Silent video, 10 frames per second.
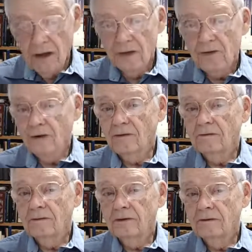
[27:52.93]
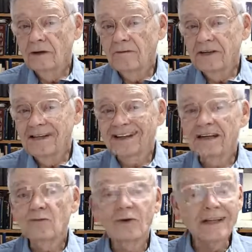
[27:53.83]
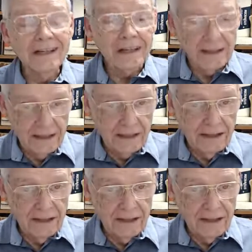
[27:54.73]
So if he did it willingly,